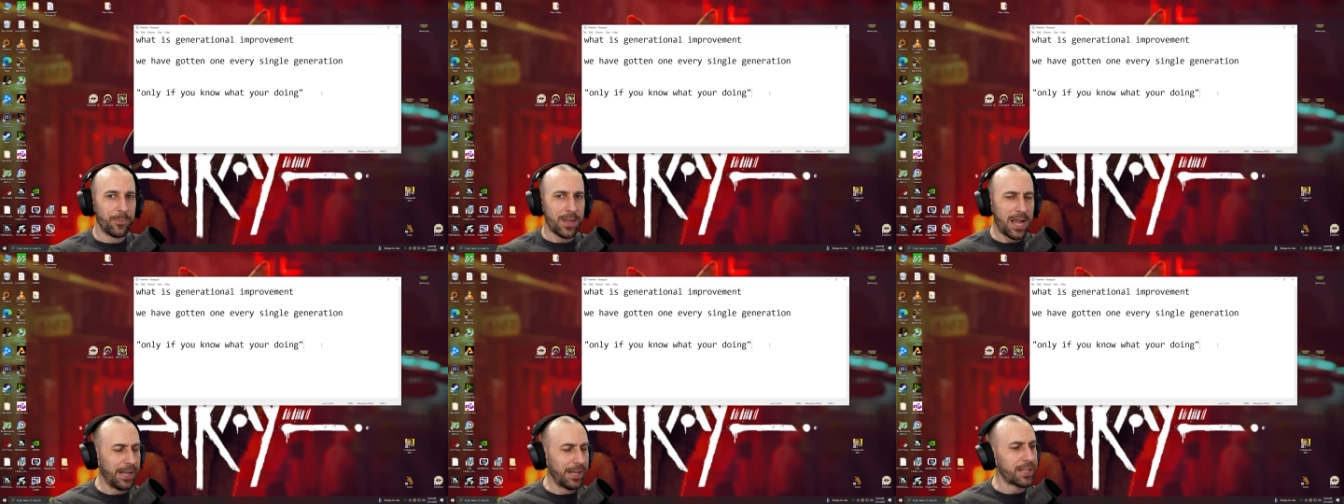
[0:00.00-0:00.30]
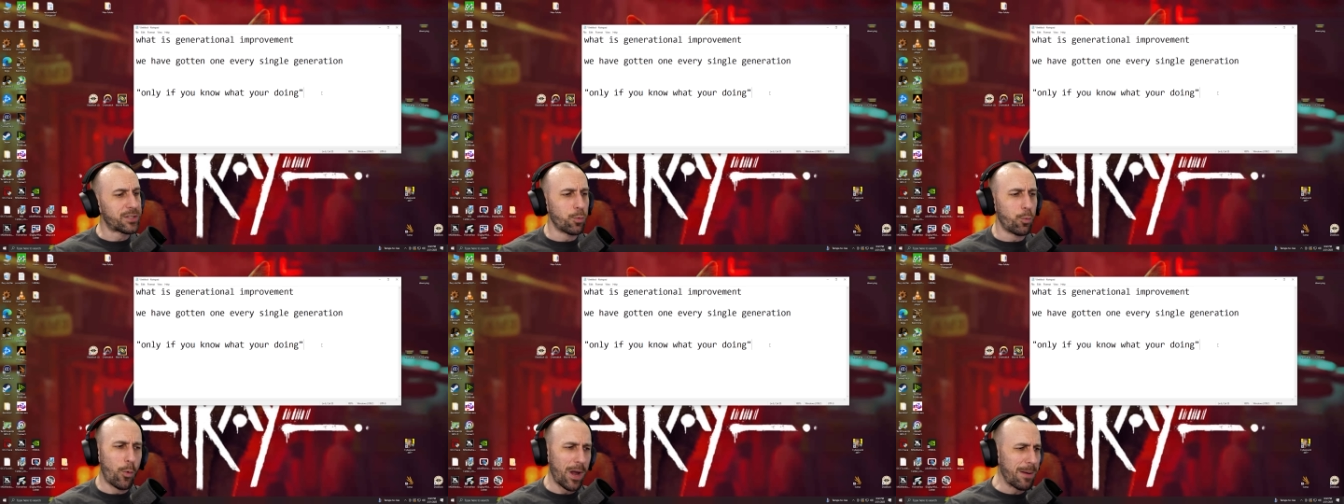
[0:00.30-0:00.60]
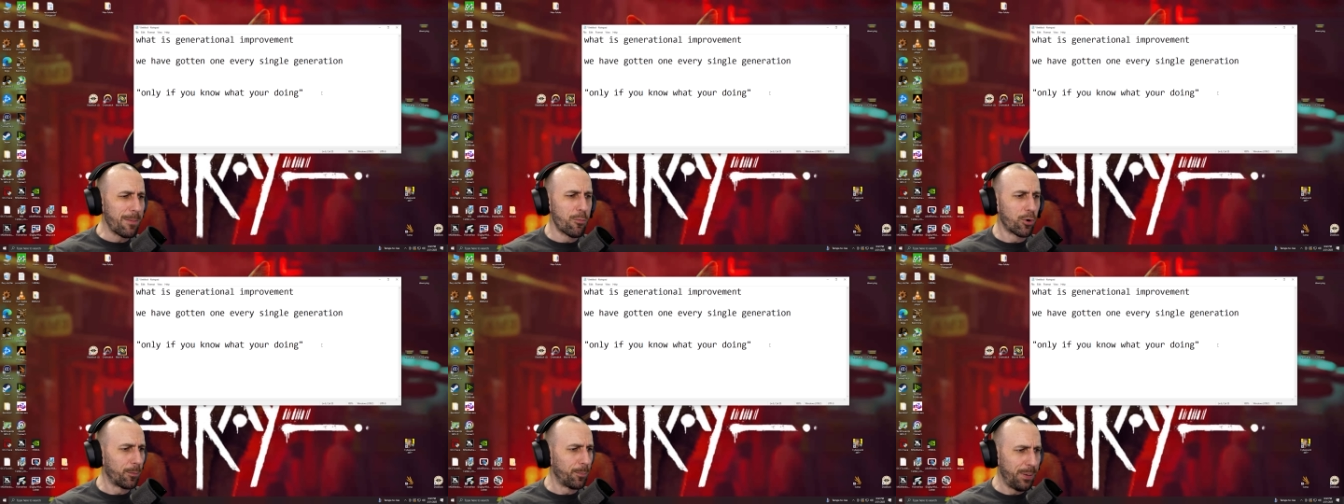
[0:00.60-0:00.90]
And it's way
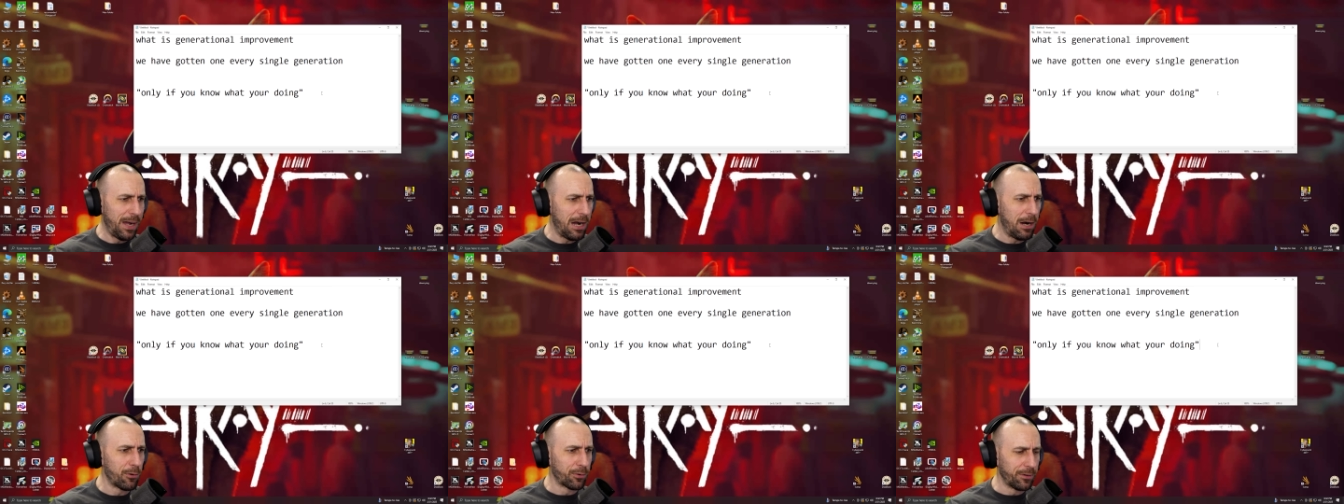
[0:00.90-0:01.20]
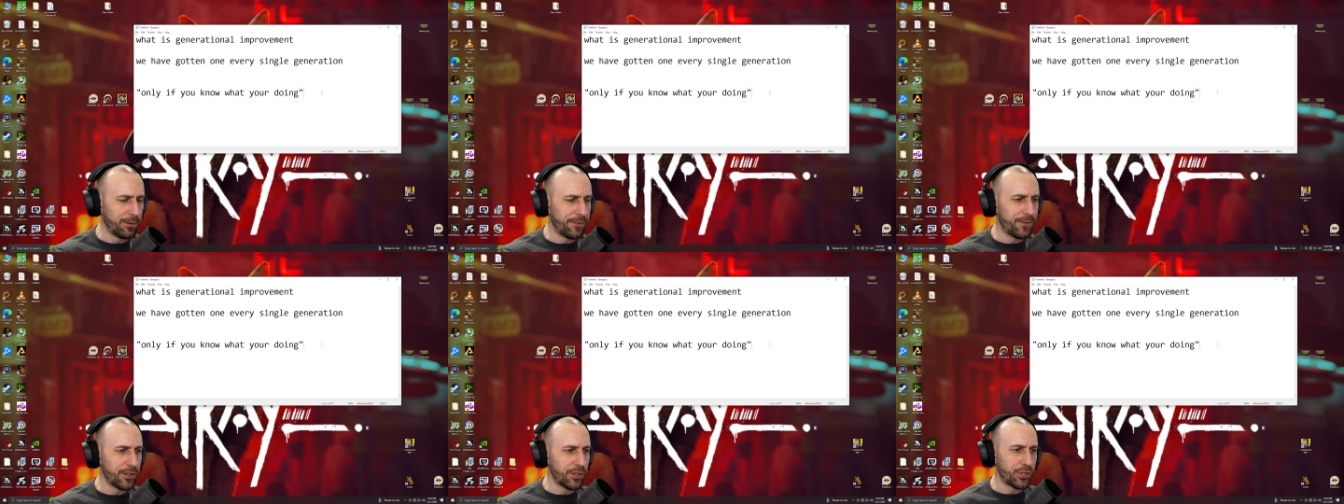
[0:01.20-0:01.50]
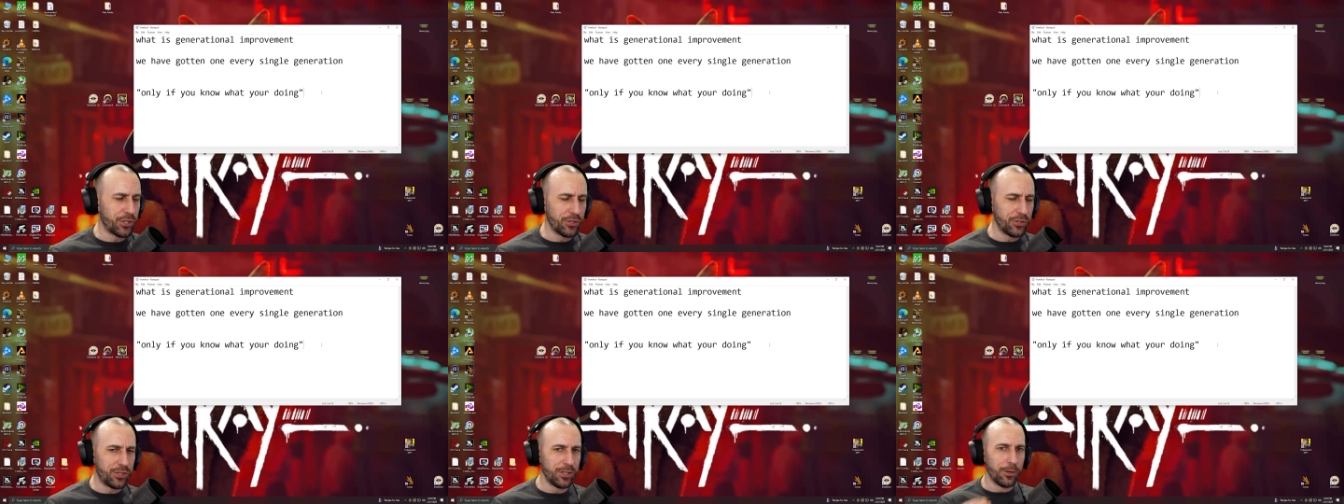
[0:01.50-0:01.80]
more power
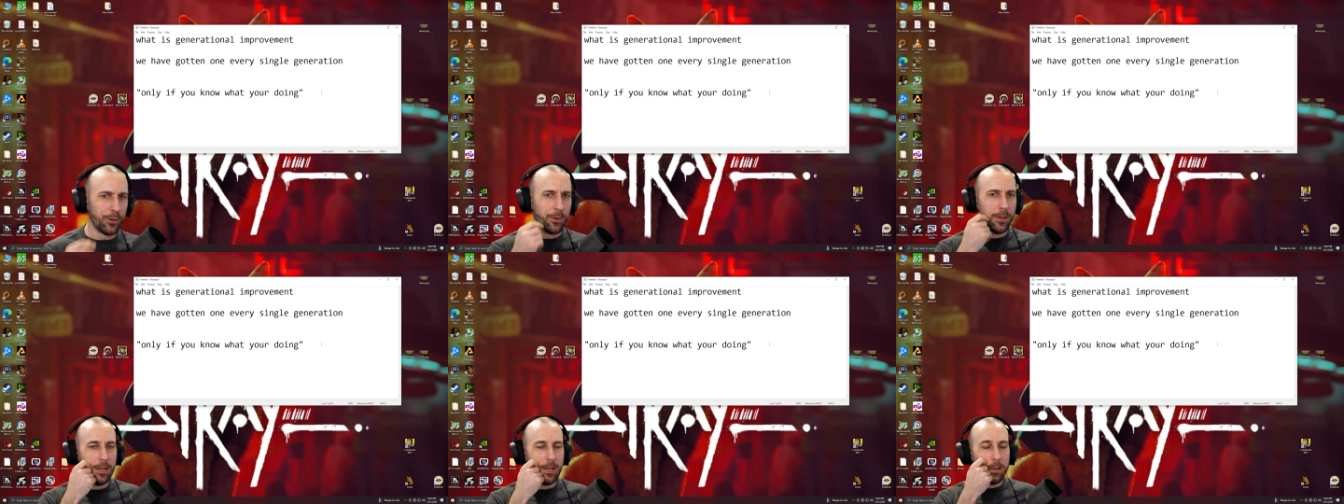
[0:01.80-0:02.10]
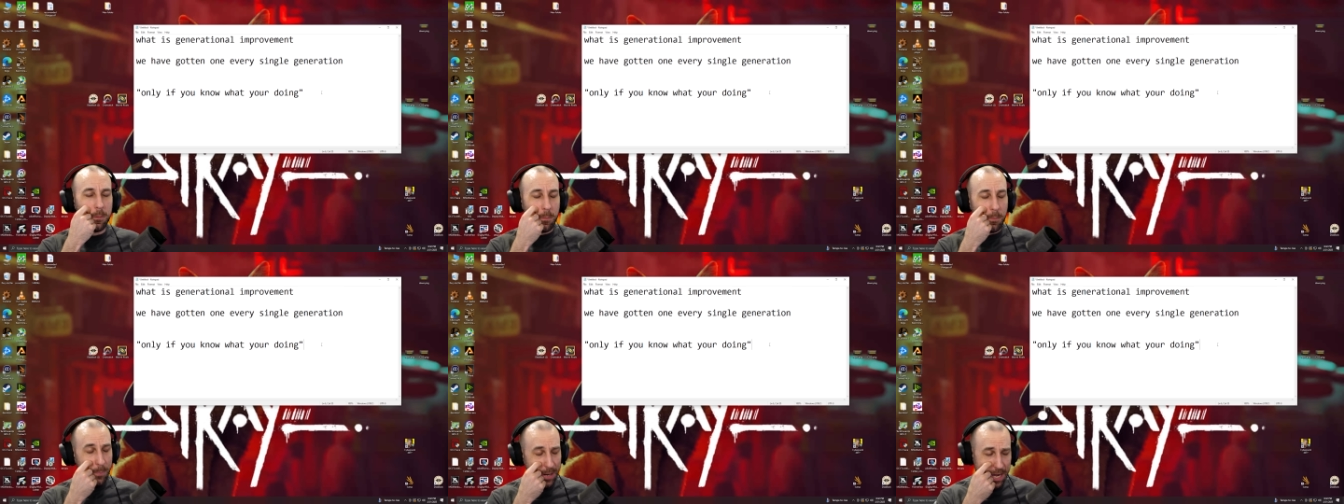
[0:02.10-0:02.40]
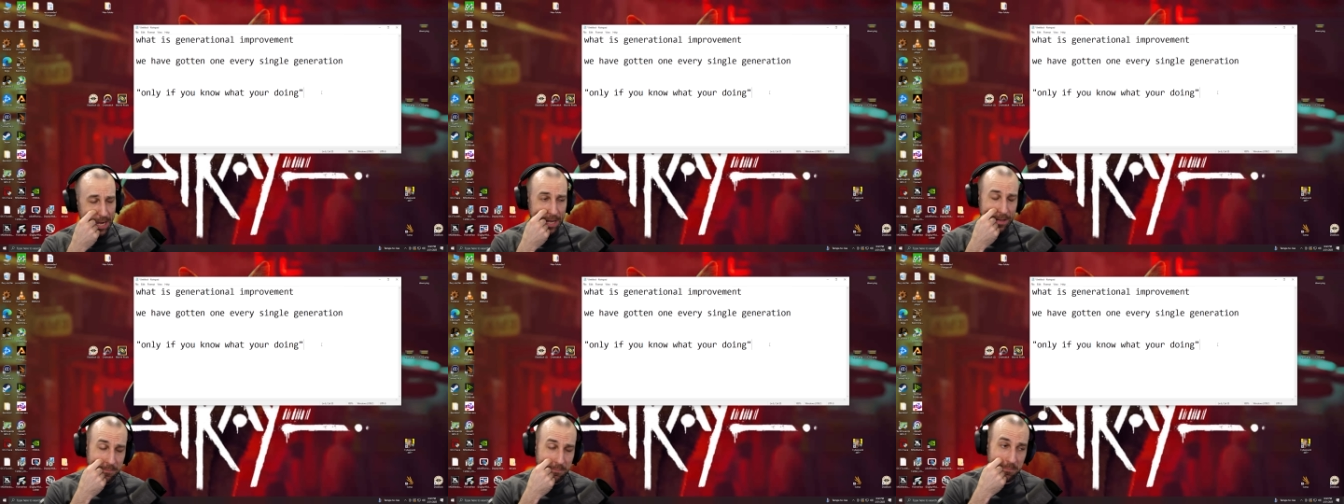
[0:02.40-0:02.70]
efficient too.
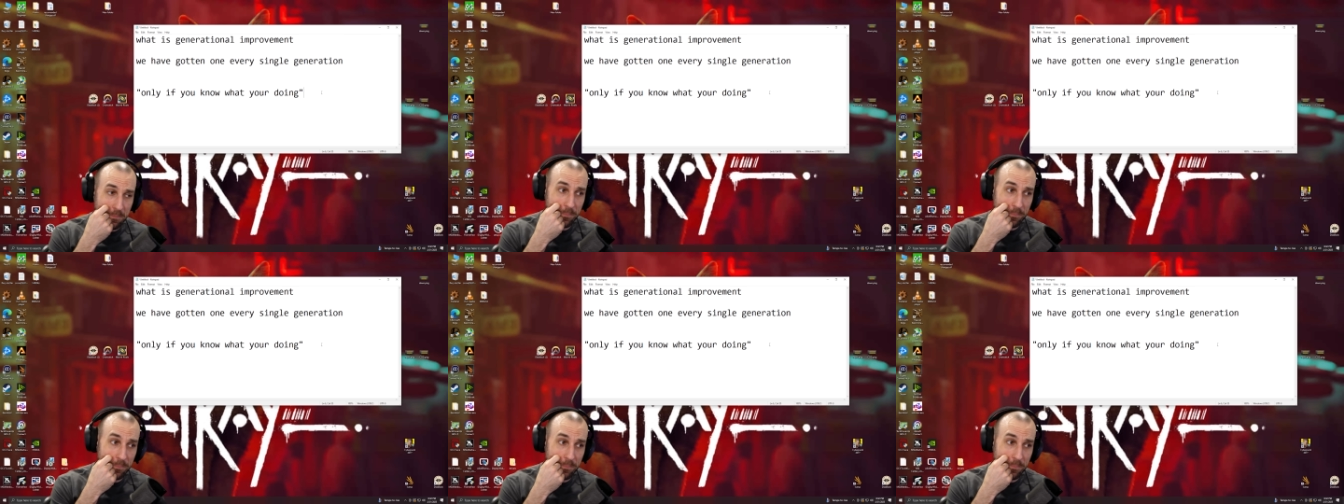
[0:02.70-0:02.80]
But